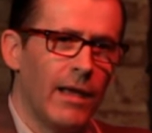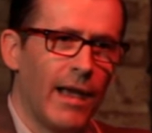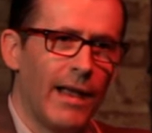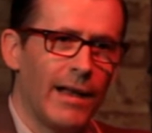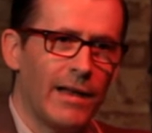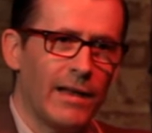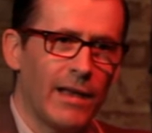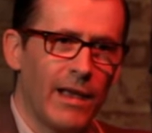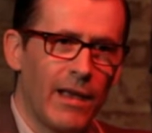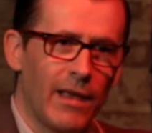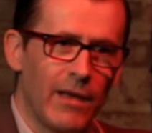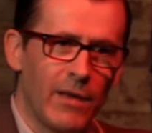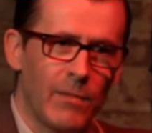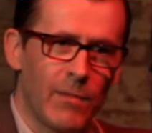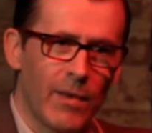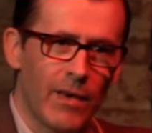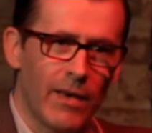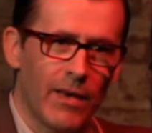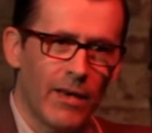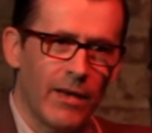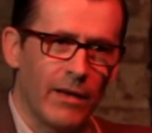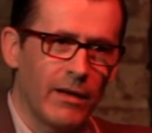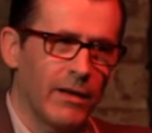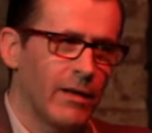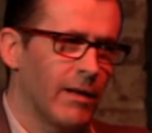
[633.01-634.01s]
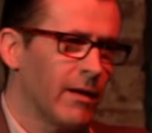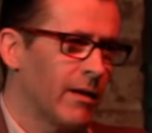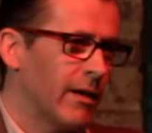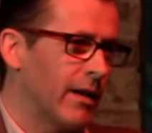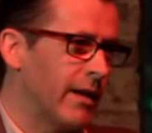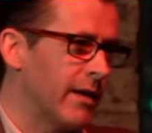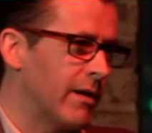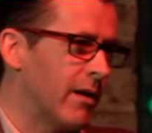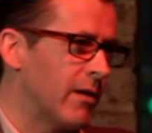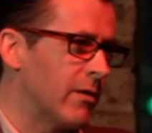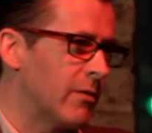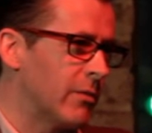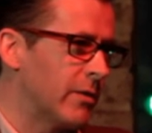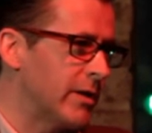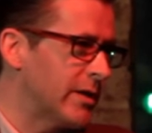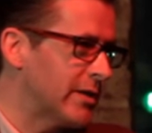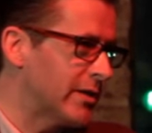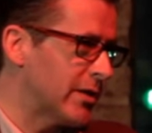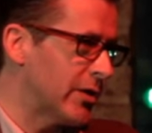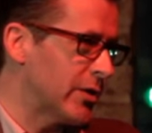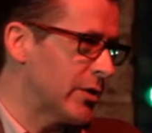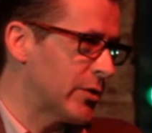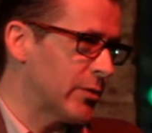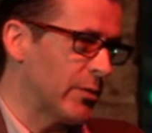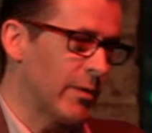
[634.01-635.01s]
and gay man in our
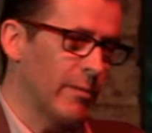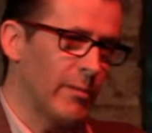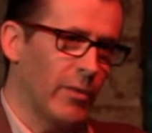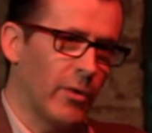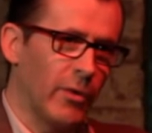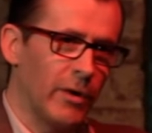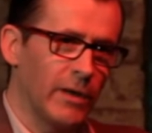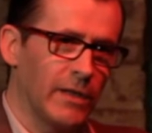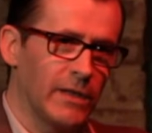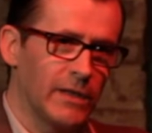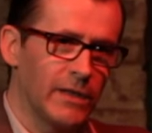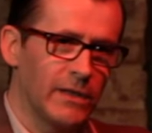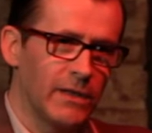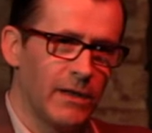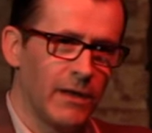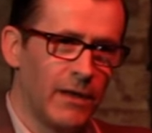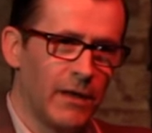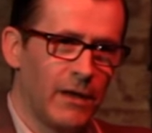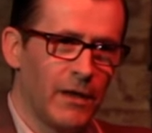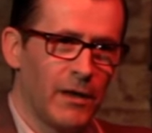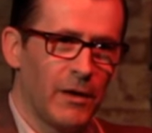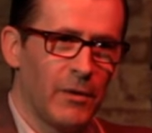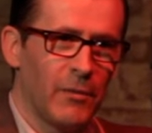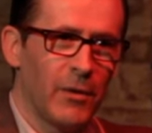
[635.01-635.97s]
research reports.